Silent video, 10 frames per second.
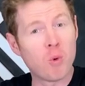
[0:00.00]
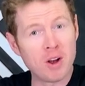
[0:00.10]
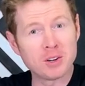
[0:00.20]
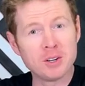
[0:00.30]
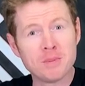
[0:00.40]

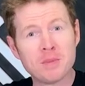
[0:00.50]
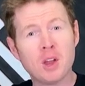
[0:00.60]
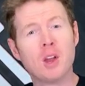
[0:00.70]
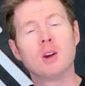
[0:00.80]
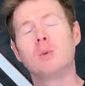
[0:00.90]
welcome.
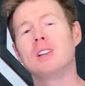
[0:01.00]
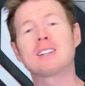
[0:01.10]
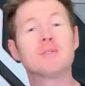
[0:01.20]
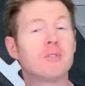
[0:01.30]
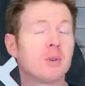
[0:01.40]
We like
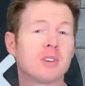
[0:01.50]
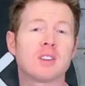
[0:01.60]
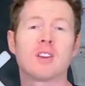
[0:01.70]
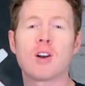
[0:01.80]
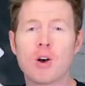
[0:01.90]
to focus
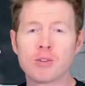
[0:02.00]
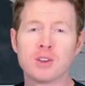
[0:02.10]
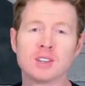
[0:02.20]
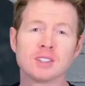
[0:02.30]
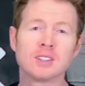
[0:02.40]
on all
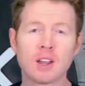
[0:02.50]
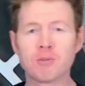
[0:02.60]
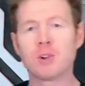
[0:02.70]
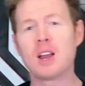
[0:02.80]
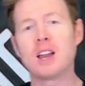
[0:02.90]
things
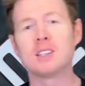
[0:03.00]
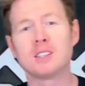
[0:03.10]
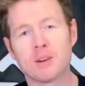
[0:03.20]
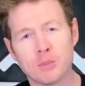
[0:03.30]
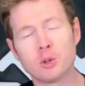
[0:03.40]
self-reliance
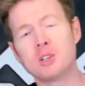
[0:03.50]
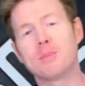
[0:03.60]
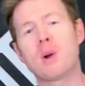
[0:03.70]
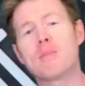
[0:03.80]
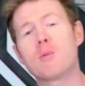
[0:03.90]
and emergency
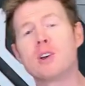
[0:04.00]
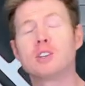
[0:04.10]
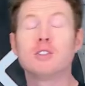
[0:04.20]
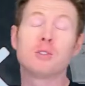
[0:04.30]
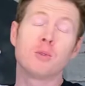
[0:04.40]

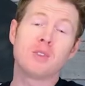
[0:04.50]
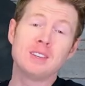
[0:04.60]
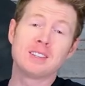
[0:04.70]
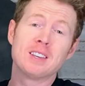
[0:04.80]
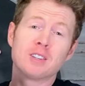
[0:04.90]
preparation, so if
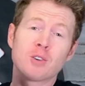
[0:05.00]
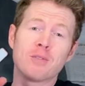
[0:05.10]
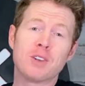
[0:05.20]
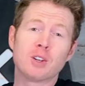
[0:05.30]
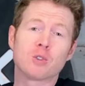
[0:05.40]
these things are
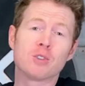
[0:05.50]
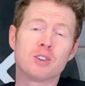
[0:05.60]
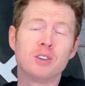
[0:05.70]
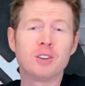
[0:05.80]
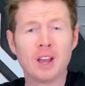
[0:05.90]
of interest
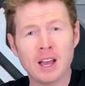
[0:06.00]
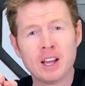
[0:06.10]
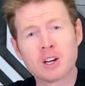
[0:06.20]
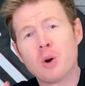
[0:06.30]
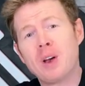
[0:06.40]
to you,
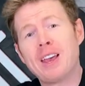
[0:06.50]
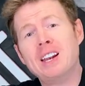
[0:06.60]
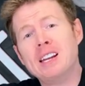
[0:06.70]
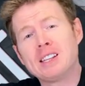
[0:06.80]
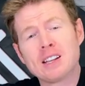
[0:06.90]
go ahead
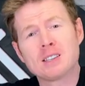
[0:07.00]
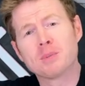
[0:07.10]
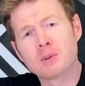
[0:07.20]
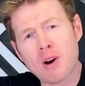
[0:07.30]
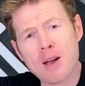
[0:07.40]
and hit that
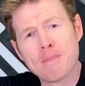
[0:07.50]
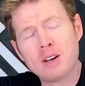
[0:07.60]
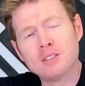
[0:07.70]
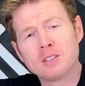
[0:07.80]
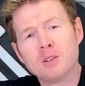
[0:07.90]
subscribe
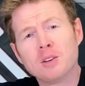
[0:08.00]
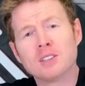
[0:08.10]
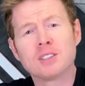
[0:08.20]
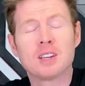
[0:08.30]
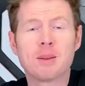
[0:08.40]
button so you
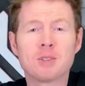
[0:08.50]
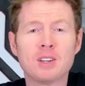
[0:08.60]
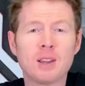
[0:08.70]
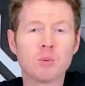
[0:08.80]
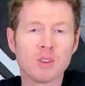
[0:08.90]
can stay up to
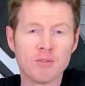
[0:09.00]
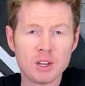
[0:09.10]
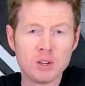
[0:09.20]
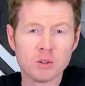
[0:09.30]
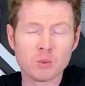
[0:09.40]
date with the
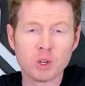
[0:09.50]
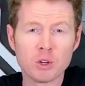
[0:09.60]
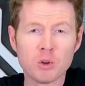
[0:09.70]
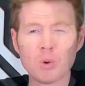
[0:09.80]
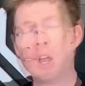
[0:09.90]
videos we
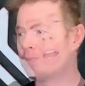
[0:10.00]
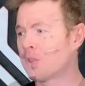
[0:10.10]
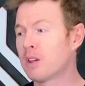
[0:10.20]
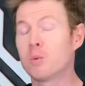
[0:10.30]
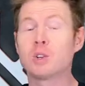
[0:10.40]
do.
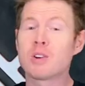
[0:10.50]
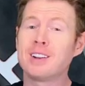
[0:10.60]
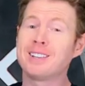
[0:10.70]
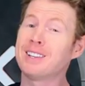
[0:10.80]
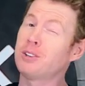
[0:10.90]
We try
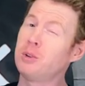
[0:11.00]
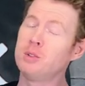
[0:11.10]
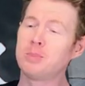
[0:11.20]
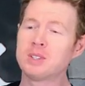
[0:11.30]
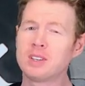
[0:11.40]
not to get too
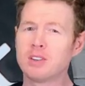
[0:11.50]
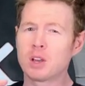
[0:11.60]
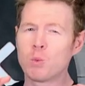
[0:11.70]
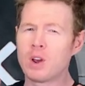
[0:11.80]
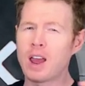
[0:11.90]
specific
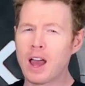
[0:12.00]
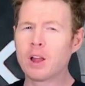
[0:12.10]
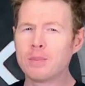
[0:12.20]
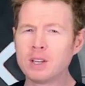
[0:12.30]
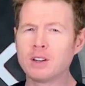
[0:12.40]
in one
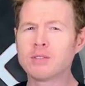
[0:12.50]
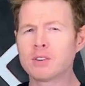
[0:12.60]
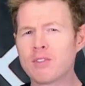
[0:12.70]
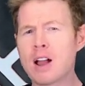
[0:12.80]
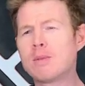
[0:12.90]
element of
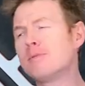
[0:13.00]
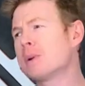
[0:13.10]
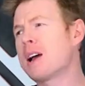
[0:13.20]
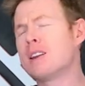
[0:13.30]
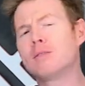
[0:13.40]
survival, we
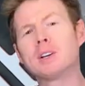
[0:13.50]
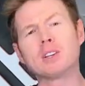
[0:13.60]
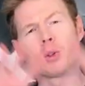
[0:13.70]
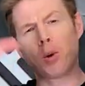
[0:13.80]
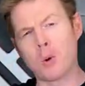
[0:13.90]
kind of look
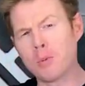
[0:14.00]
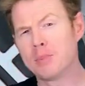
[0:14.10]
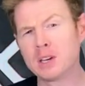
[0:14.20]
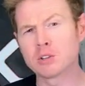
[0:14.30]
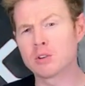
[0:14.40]
at the whole
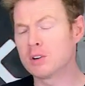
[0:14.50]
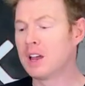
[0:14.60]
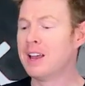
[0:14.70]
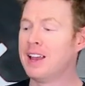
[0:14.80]
picture,